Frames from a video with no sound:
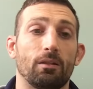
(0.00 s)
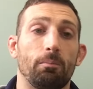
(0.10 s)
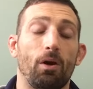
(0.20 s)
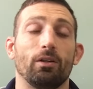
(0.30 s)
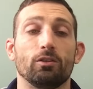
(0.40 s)
The
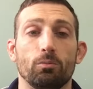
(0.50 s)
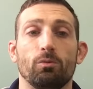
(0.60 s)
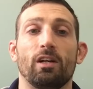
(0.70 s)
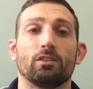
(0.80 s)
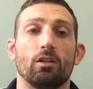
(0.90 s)
bar needs to move
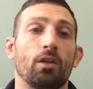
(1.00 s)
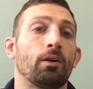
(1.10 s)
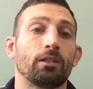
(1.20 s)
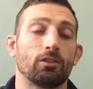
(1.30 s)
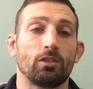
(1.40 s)
fast. Another
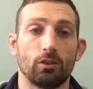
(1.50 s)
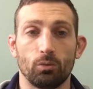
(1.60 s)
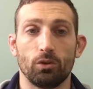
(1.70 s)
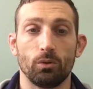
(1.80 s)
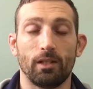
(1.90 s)
exercise
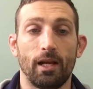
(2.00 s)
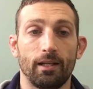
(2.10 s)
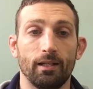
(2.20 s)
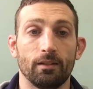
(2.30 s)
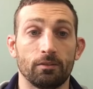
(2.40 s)
we do with
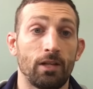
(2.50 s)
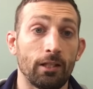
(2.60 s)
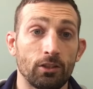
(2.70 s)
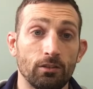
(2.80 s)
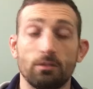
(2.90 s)
that is
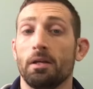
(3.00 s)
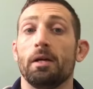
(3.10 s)
snatches,